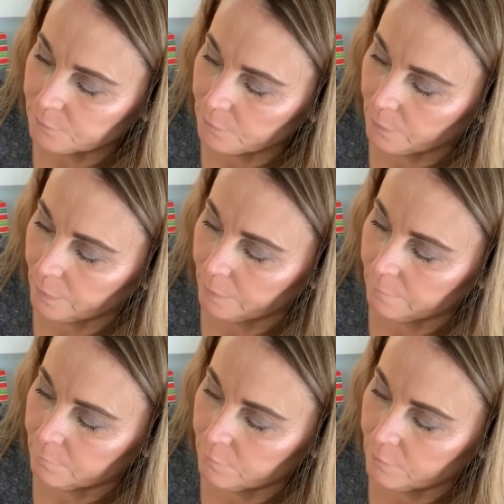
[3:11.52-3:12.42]

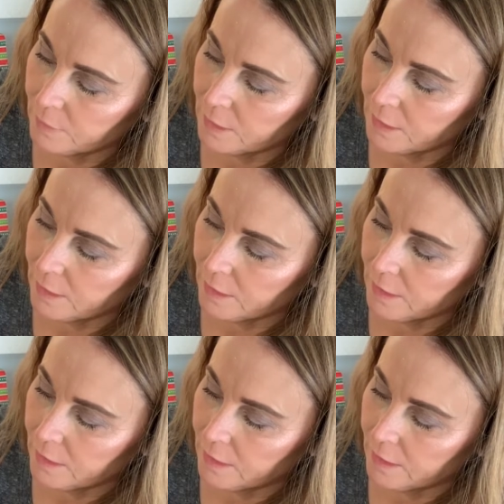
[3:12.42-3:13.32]

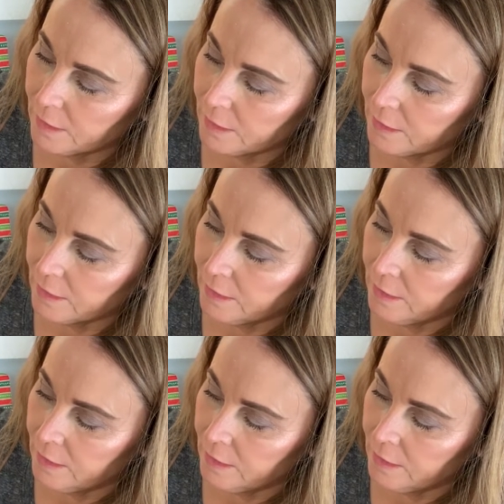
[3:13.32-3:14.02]
Nothing is said.